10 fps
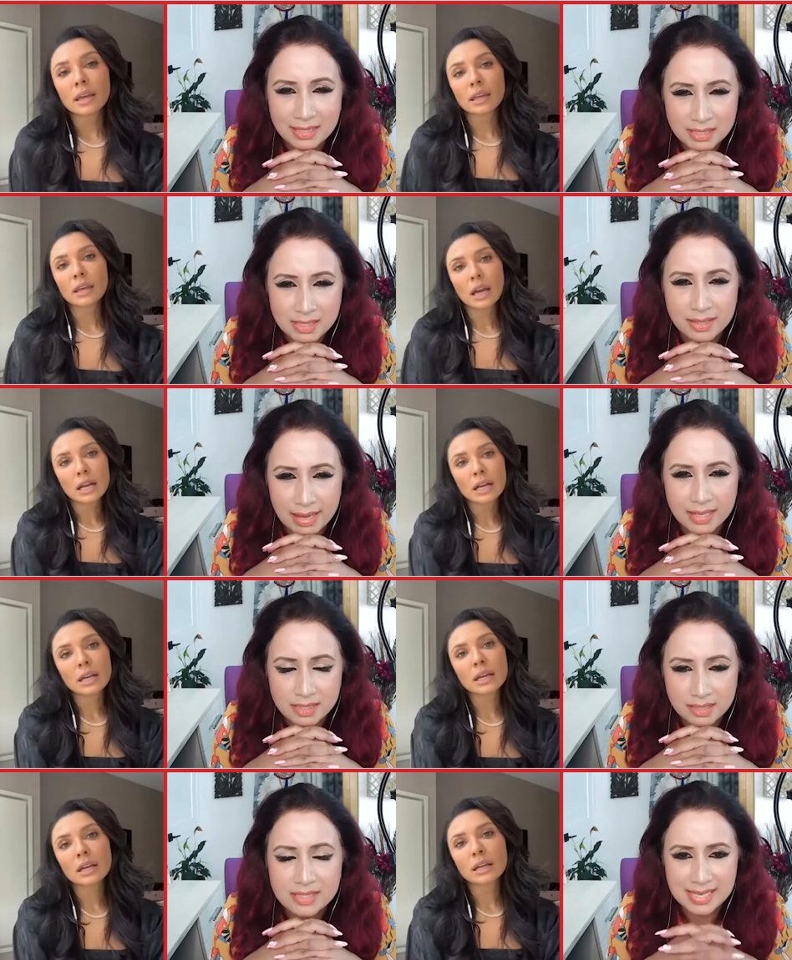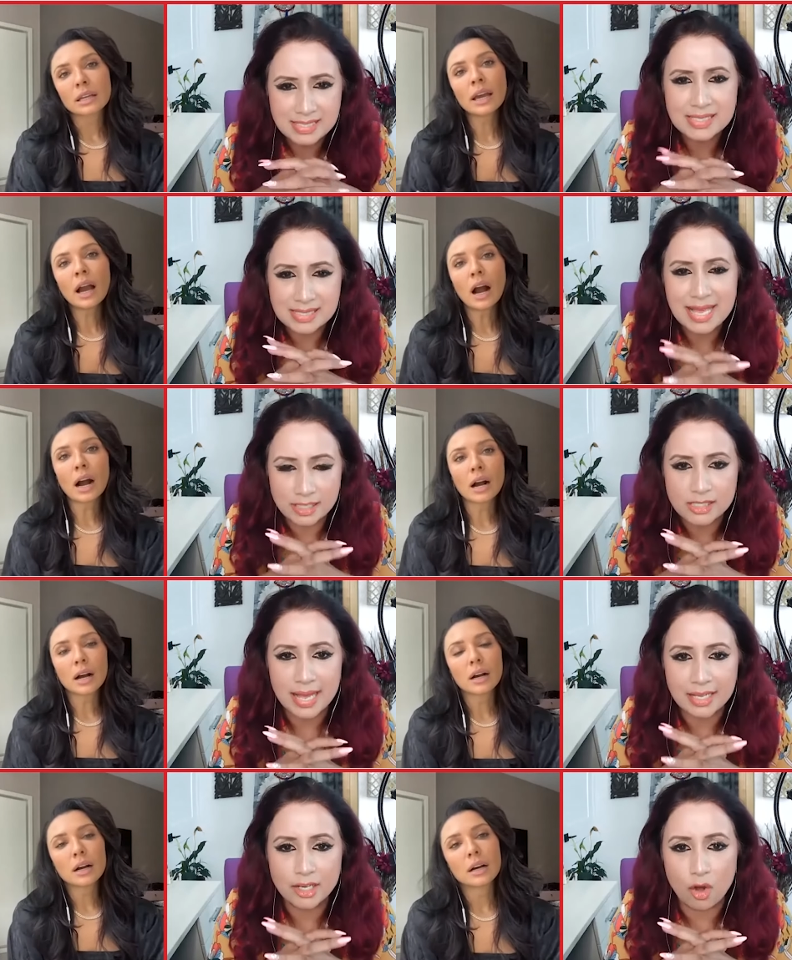Speaker 1: to that because that's yeah. the sense
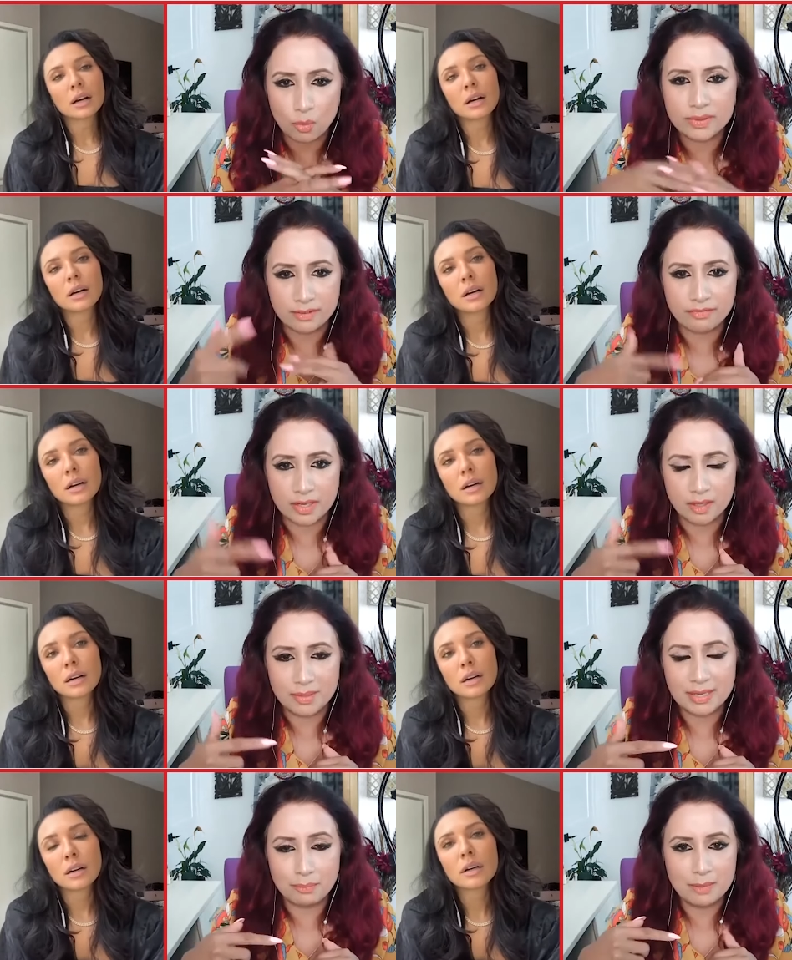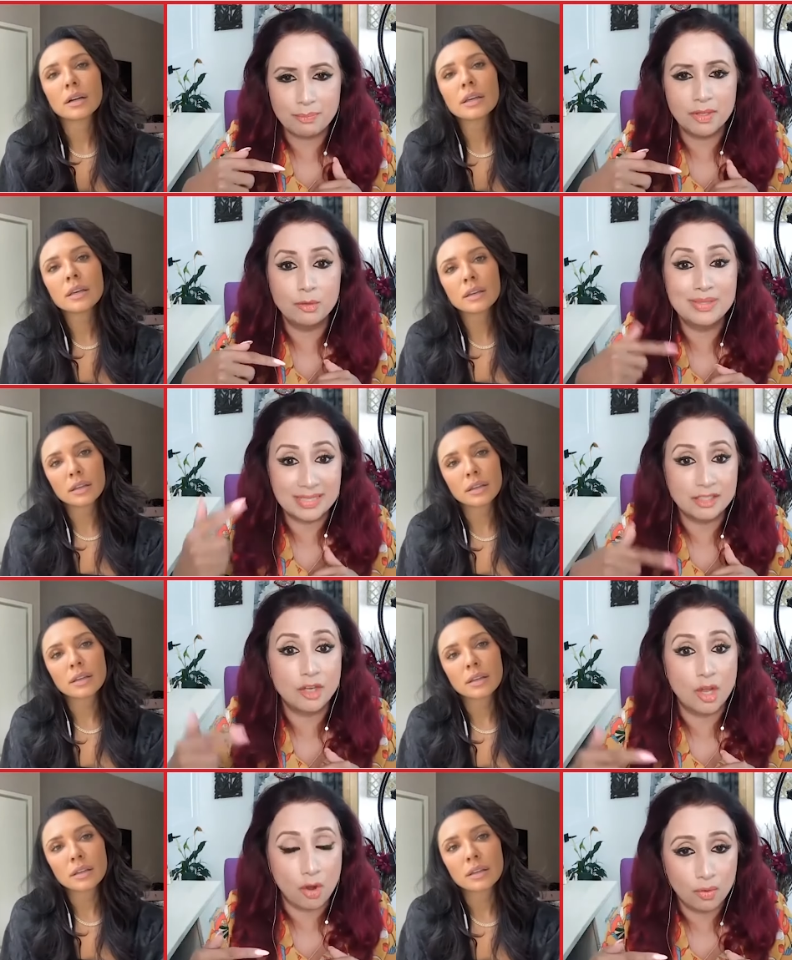i got with the film like people who
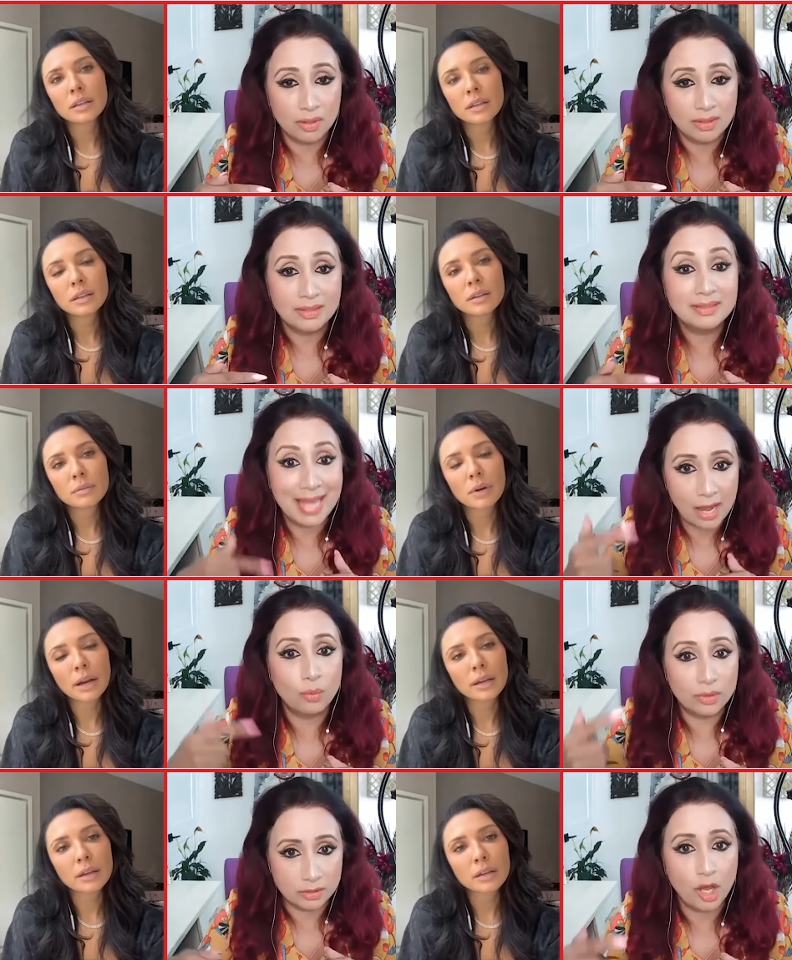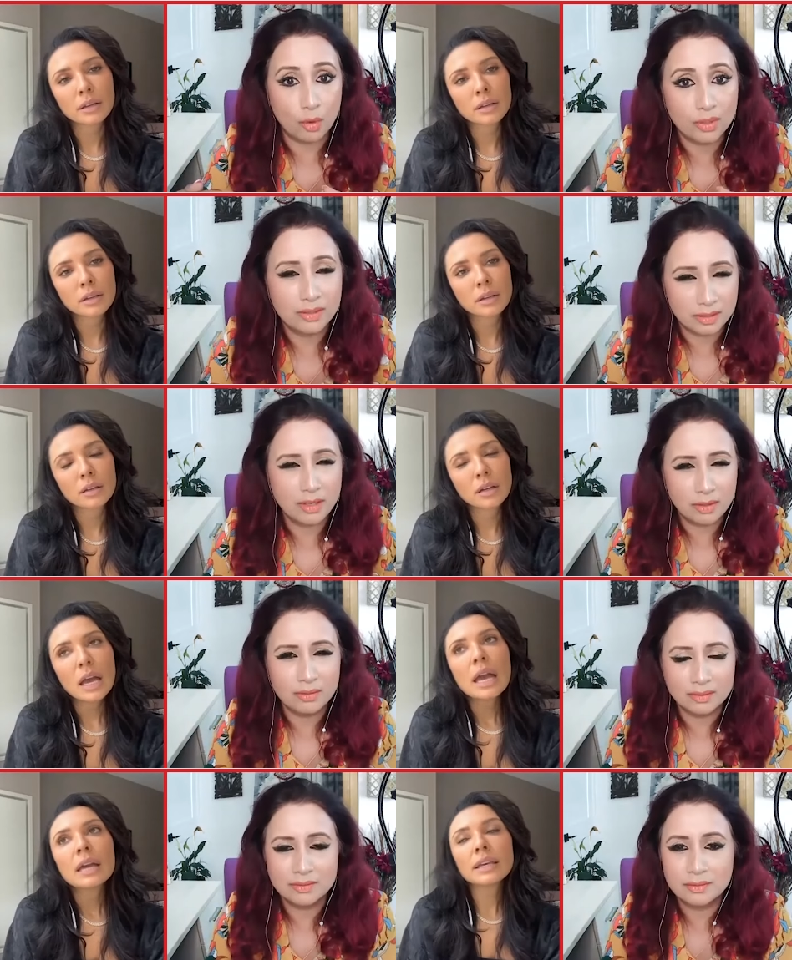didn't know now right. will know, you
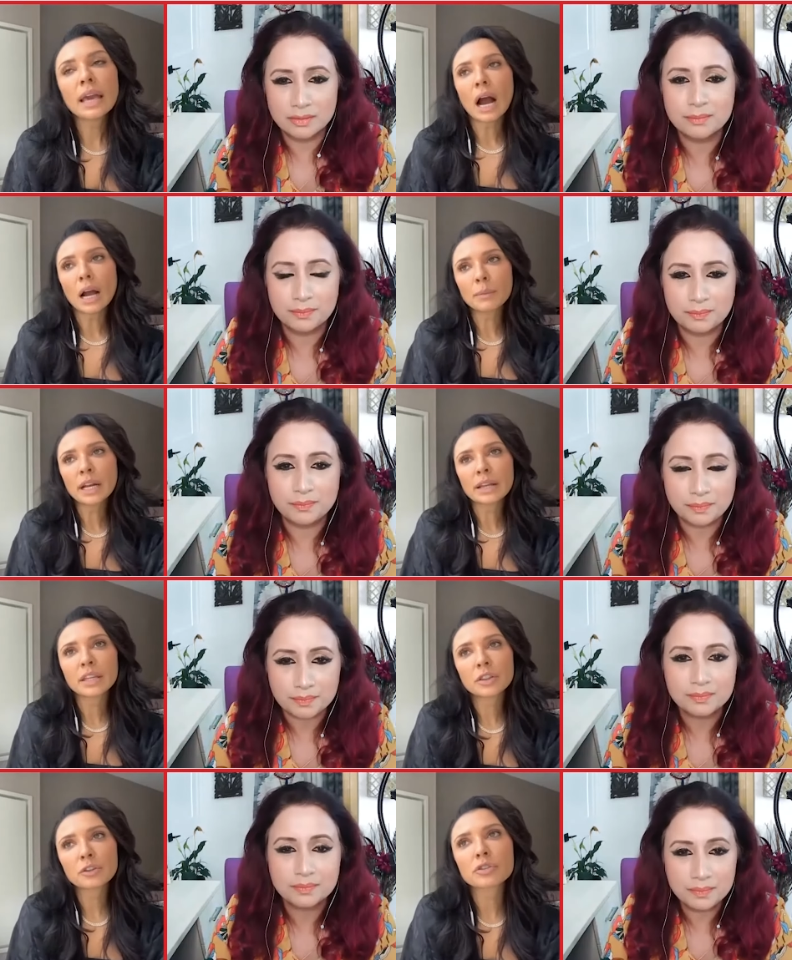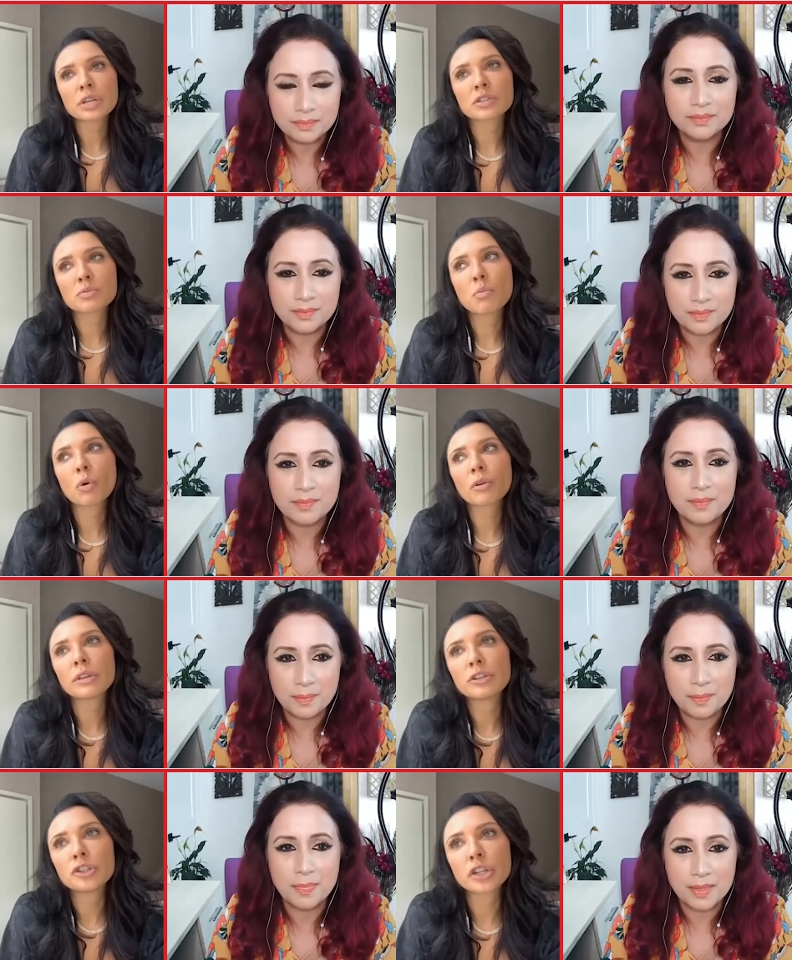know?
Speaker 2: Yeah. I mean, I think there it's more
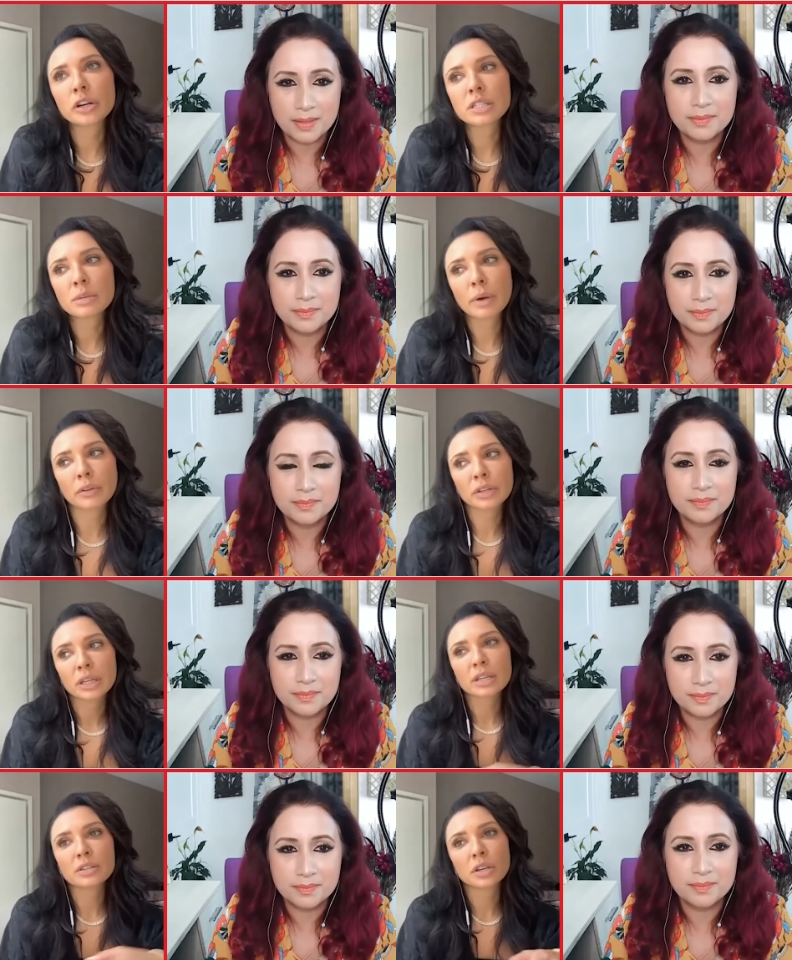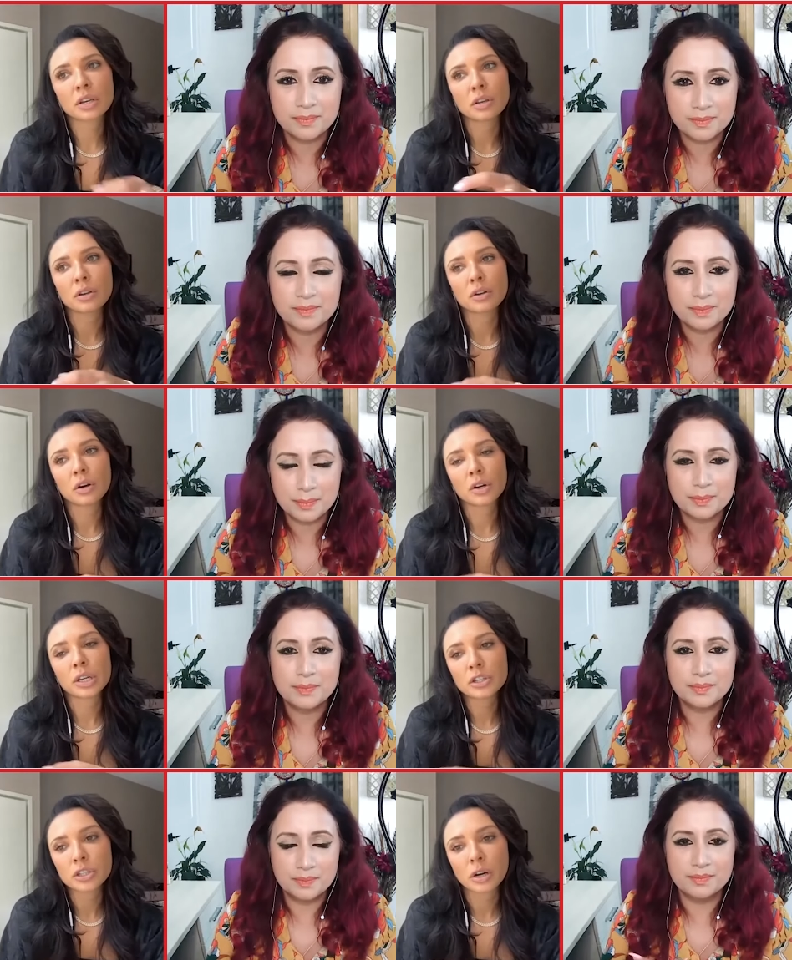than just about the kids in
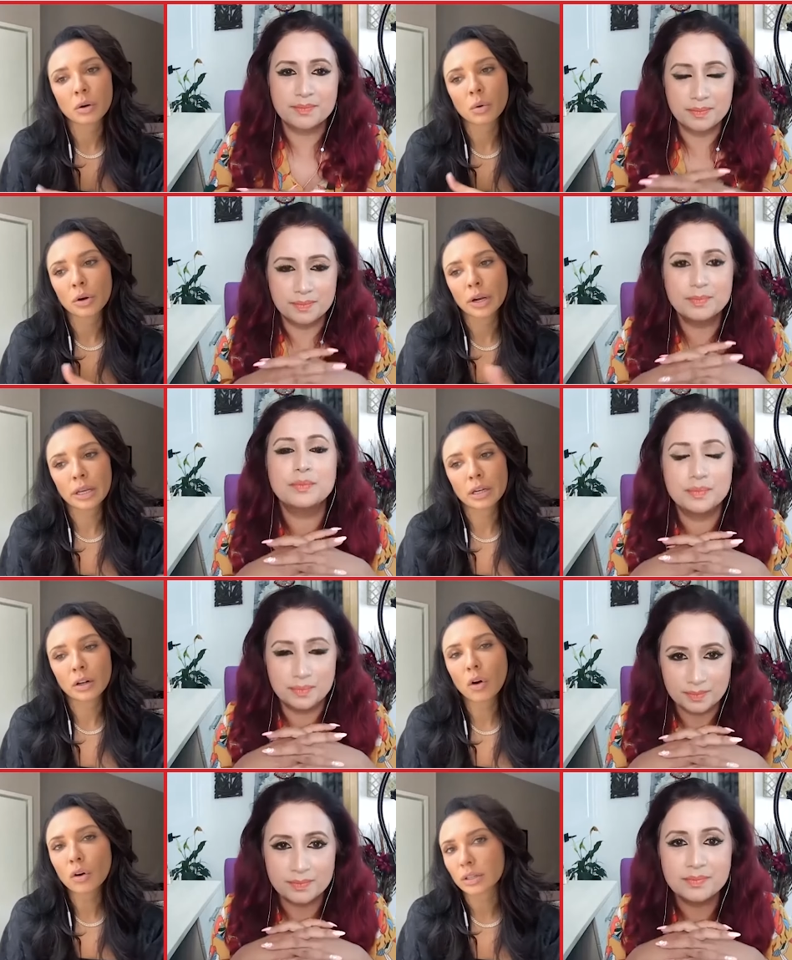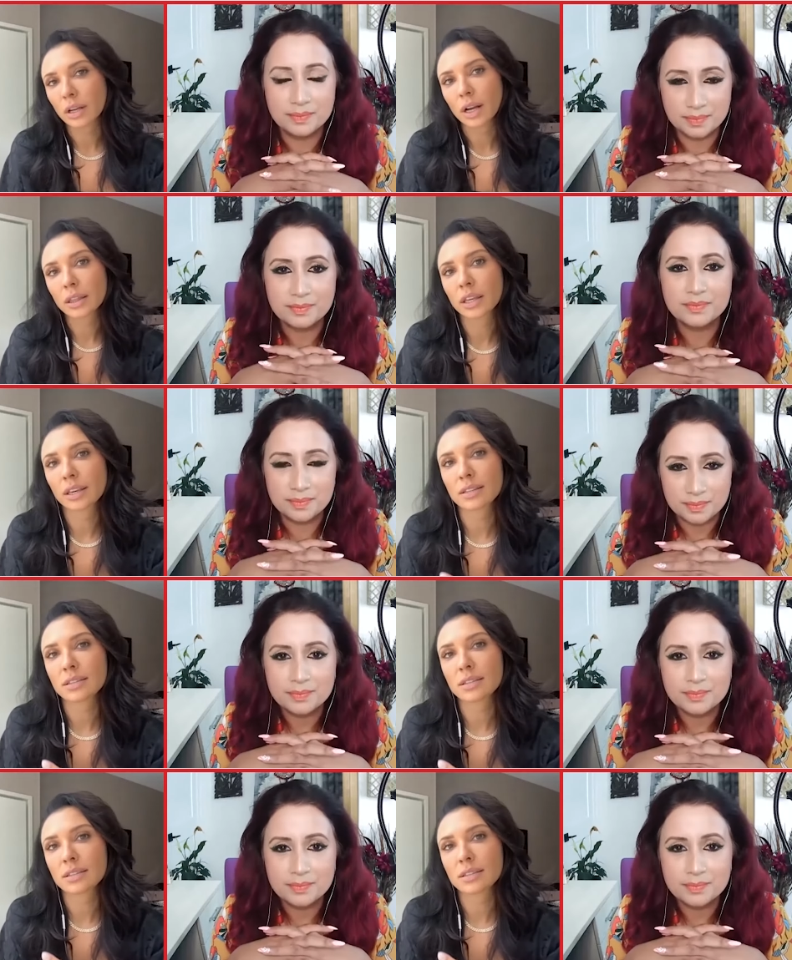Odisha or in Kolkata. I think it's